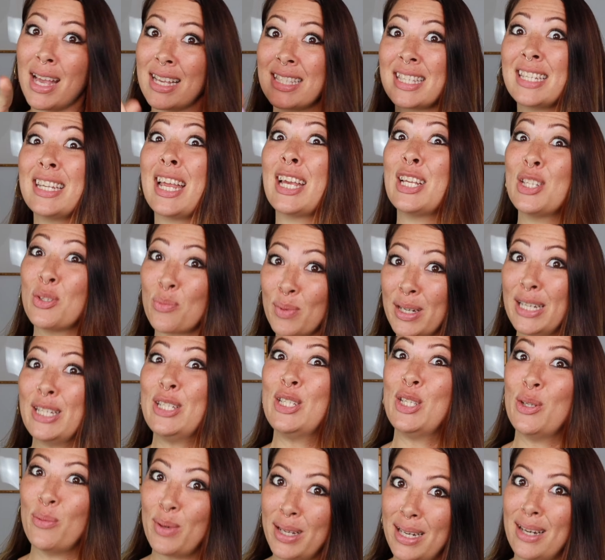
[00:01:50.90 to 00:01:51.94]
has a nice ring
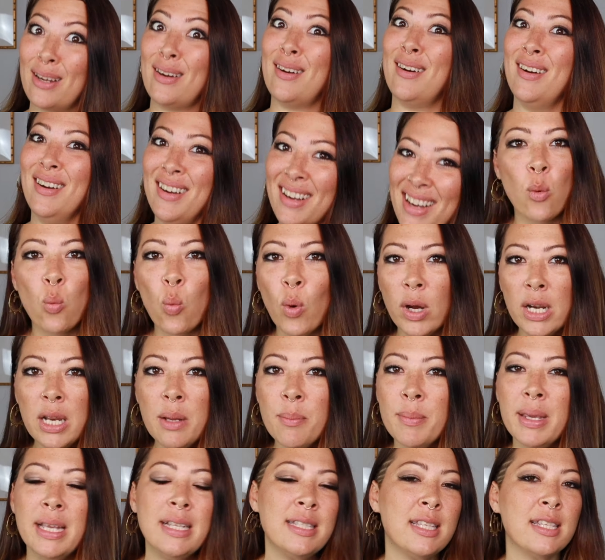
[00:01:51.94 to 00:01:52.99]
to it, huh? And what
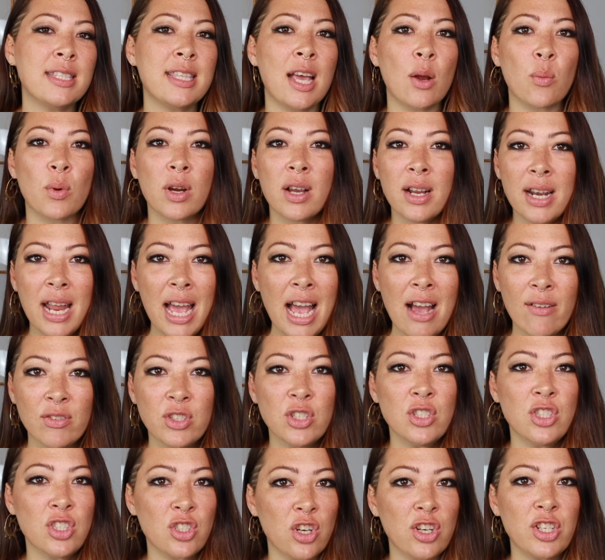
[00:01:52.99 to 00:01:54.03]
it means is that we're gonna have
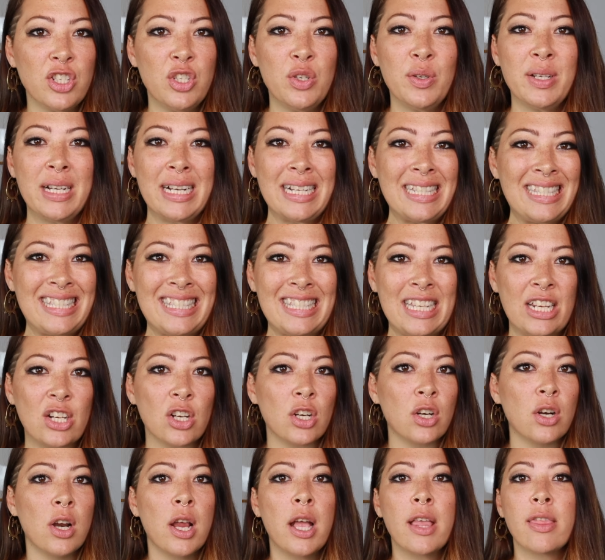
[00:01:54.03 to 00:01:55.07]
to start to
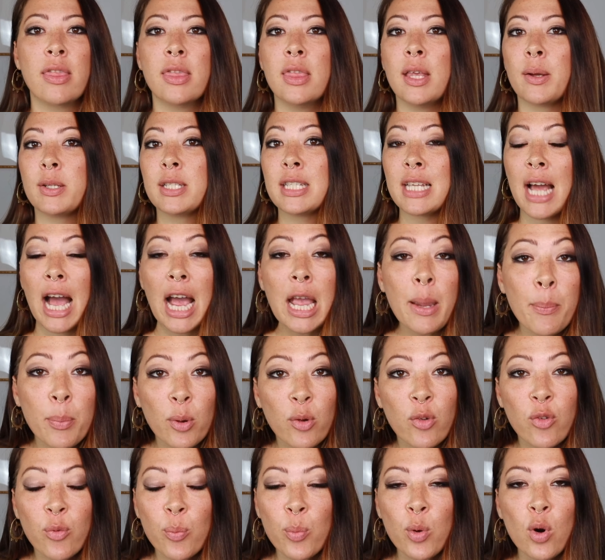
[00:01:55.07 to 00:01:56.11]
consider the type
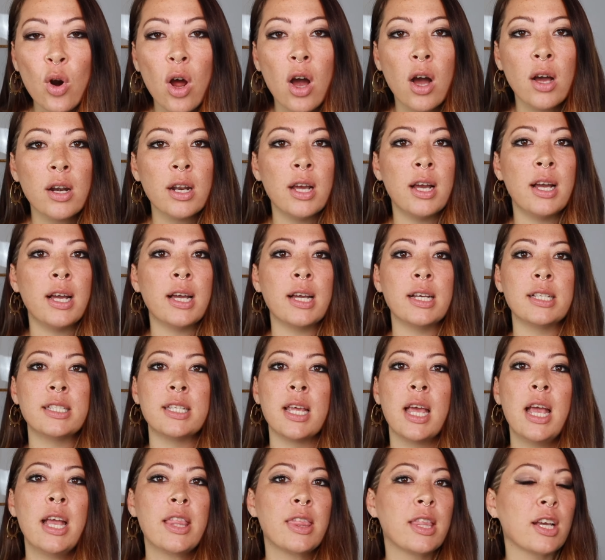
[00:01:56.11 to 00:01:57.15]
of product,
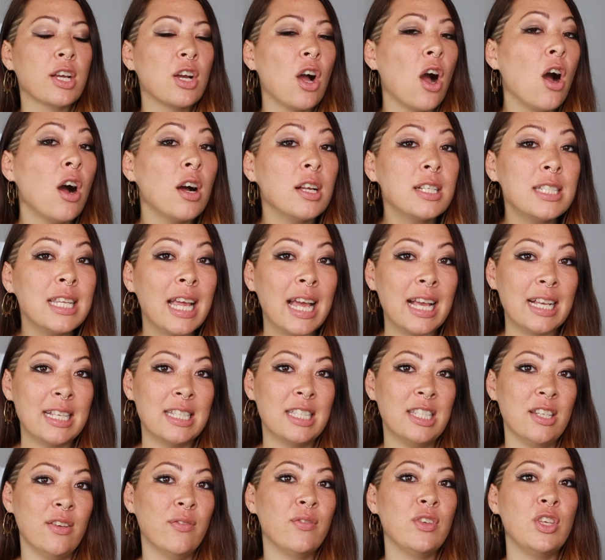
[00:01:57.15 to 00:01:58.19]
the
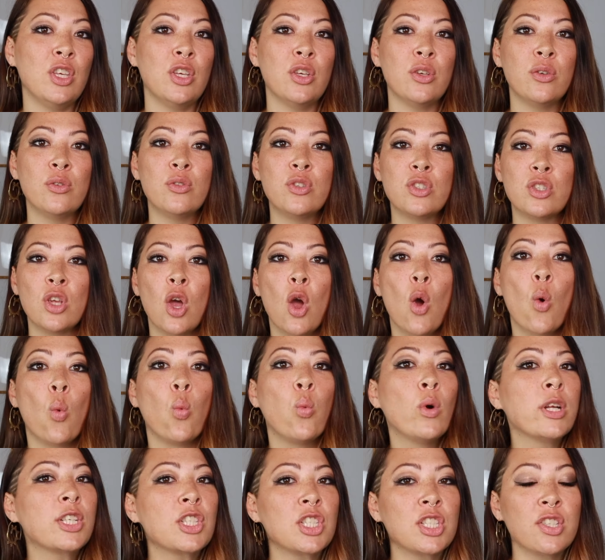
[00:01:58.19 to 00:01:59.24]
context of use,
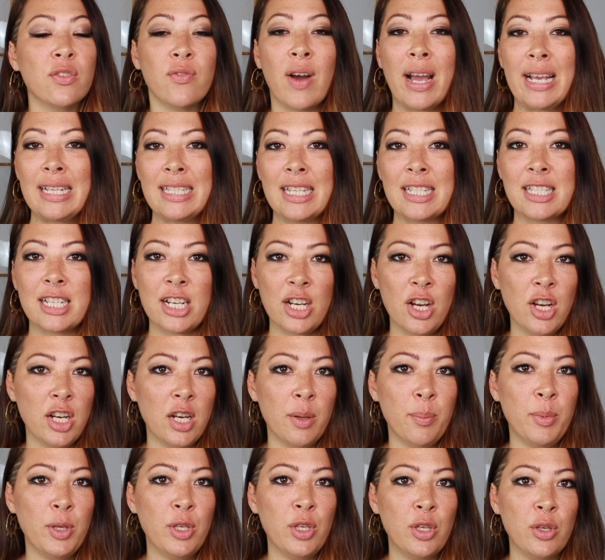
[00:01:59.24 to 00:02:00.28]
which devices are
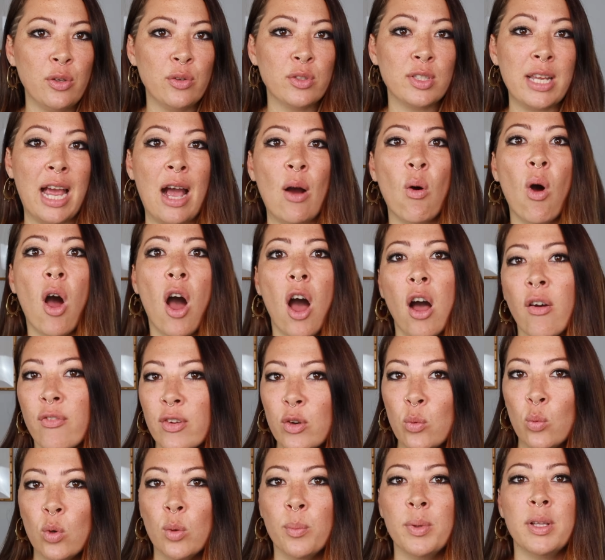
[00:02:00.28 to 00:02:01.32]
gonna be used, how
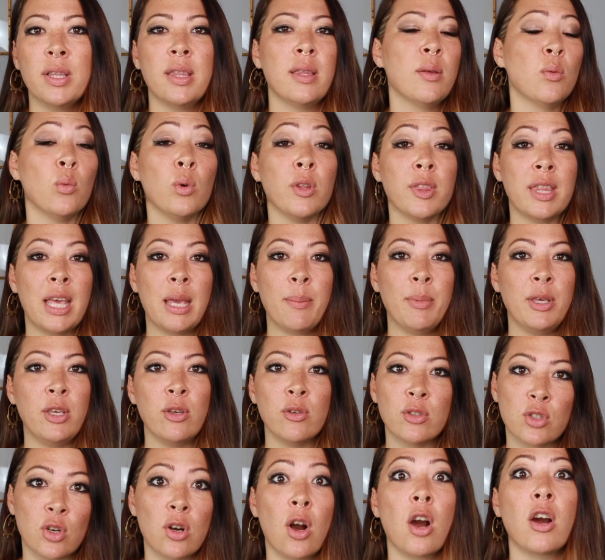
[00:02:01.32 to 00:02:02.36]
often will they be
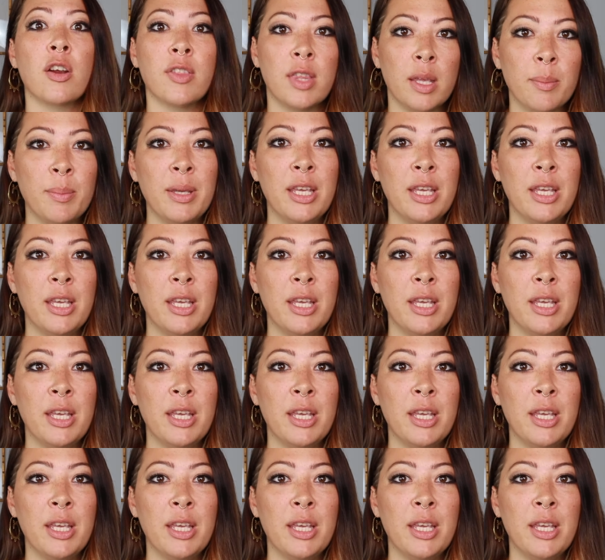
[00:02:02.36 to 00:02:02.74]
used, or are they